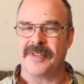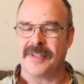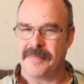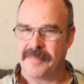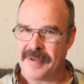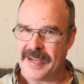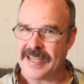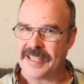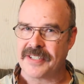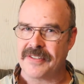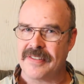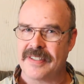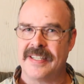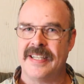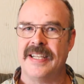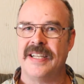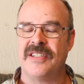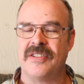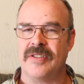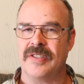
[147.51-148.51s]
or the pastor
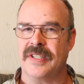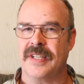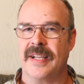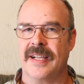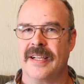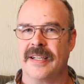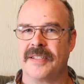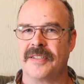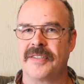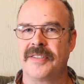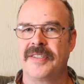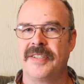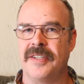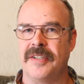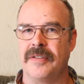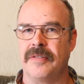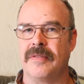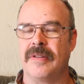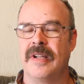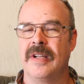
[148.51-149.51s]
teacher does,
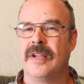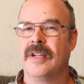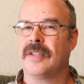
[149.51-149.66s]
to